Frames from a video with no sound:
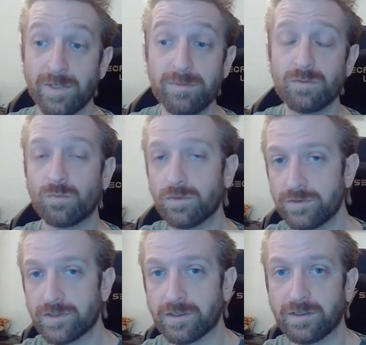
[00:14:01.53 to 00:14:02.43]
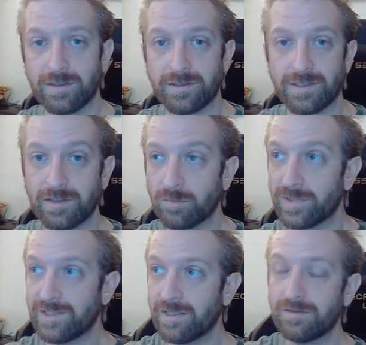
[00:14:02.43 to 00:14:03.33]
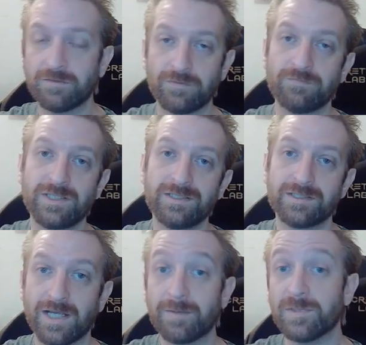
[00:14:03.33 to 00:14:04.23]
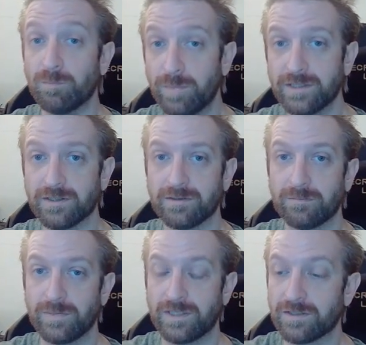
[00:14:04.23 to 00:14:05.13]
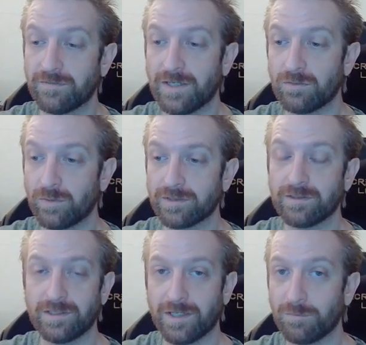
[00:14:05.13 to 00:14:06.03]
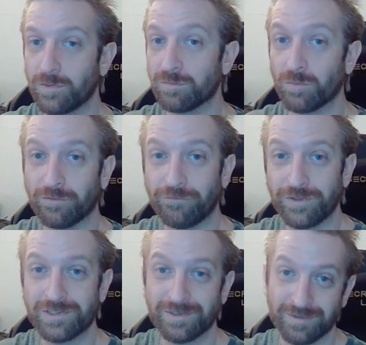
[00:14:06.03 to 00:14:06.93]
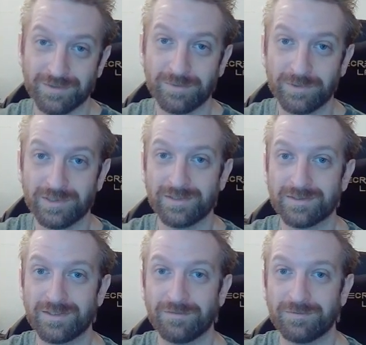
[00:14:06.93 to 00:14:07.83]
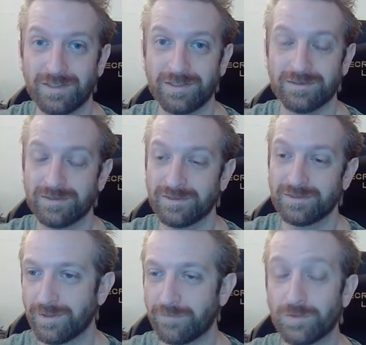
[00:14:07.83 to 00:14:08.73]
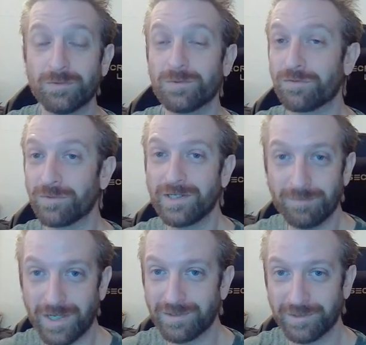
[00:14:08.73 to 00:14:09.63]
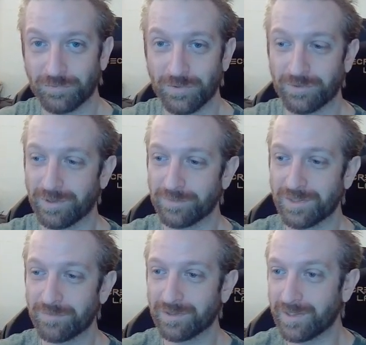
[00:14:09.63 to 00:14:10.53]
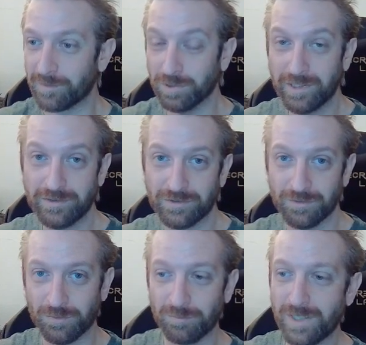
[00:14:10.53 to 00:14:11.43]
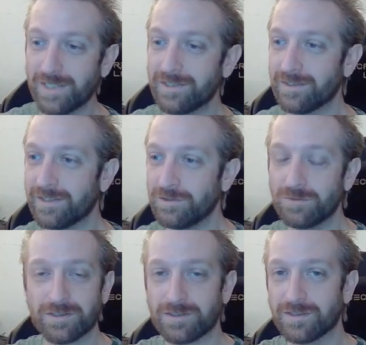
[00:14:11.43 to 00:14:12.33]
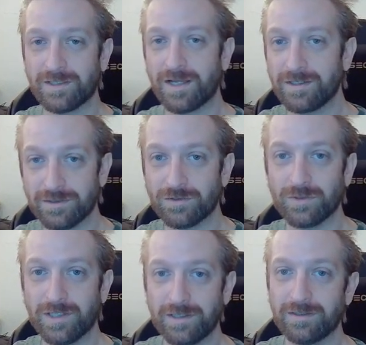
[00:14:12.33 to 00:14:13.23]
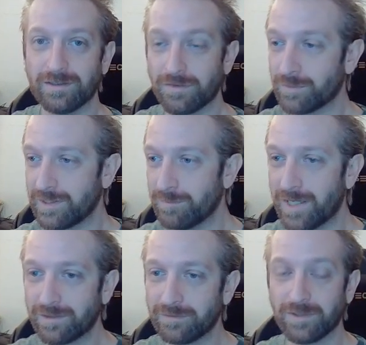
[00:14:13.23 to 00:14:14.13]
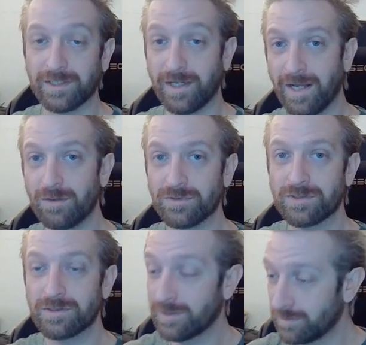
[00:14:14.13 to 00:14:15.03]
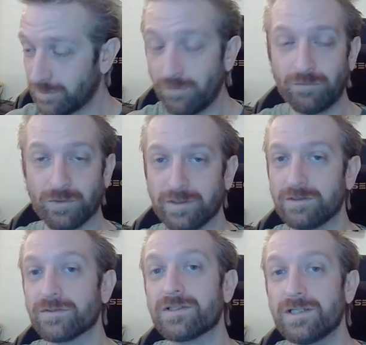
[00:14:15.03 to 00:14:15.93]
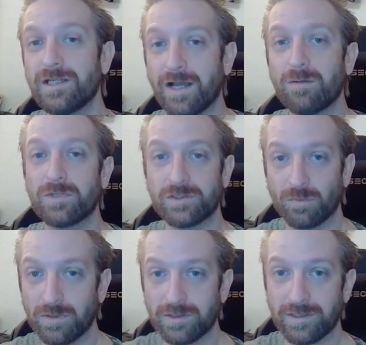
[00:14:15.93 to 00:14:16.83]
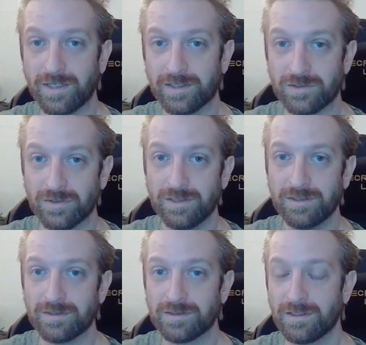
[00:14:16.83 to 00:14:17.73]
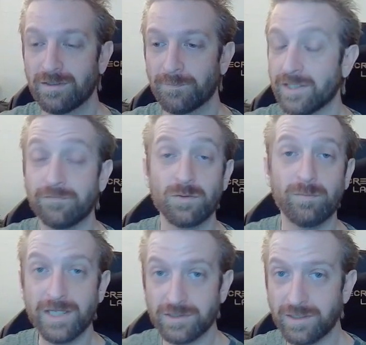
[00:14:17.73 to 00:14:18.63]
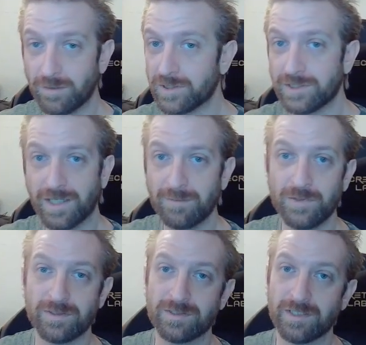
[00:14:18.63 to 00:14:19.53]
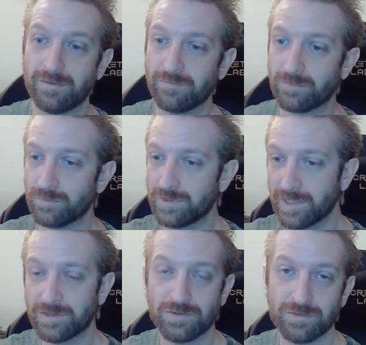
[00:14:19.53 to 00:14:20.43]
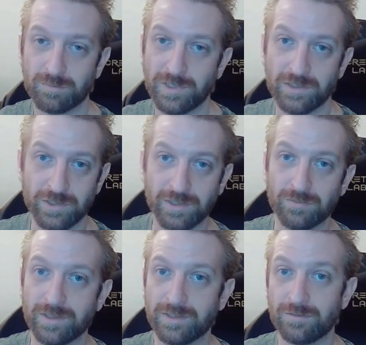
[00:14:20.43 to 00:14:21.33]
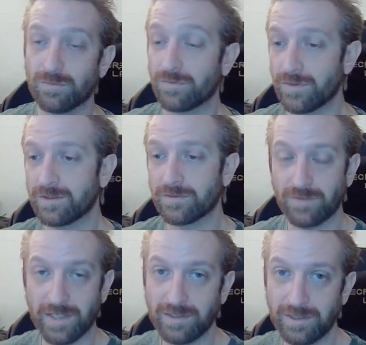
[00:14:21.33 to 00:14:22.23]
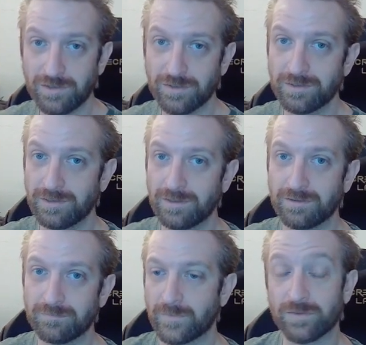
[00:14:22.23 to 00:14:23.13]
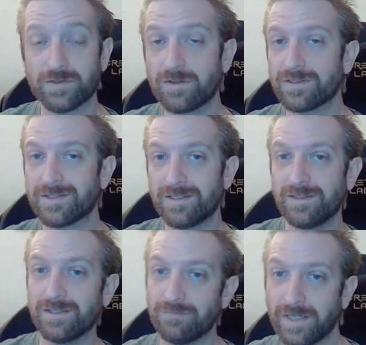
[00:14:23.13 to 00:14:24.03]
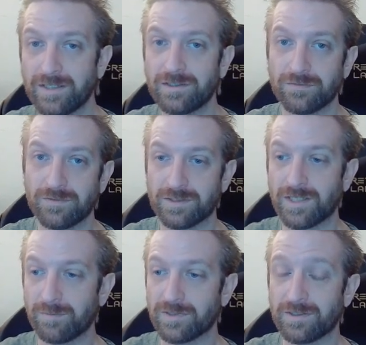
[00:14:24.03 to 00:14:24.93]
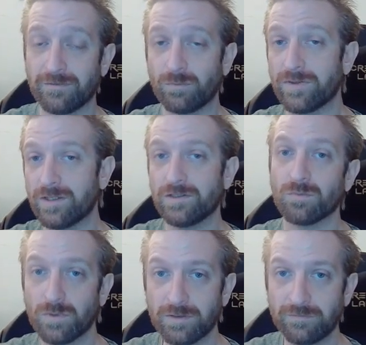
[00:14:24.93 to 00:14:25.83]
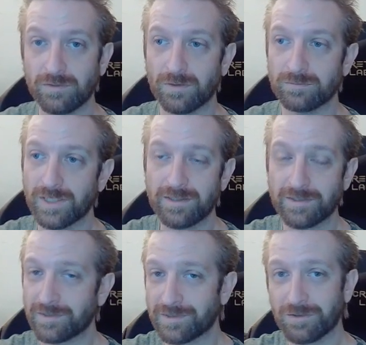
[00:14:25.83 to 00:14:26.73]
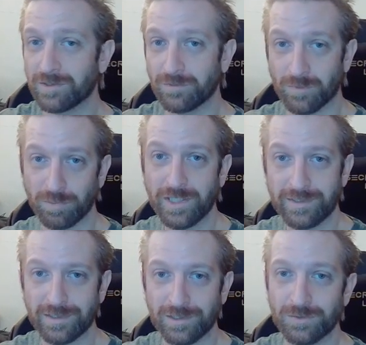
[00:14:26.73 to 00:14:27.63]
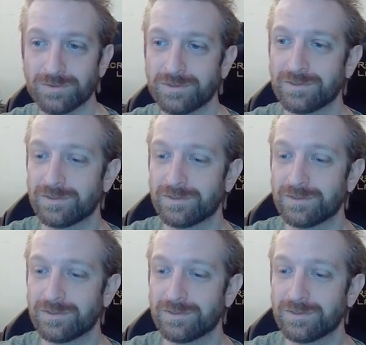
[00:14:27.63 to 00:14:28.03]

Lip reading: Maybe the worlds they're going to design will be 10 to 15 times bigger because of how quickly and how much more efficiently they're able to get stuff done. If you go into a 3D modeling program, something like Blender or Maya, and you just decide to create a 3D model of like a house, go for it. You'll see how much work it actually is. And if you imagine how much time you could save through textures being generated or things of that nature, you'll start to see the advantage of this type of stuff within your workflow, not necessarily replacing you.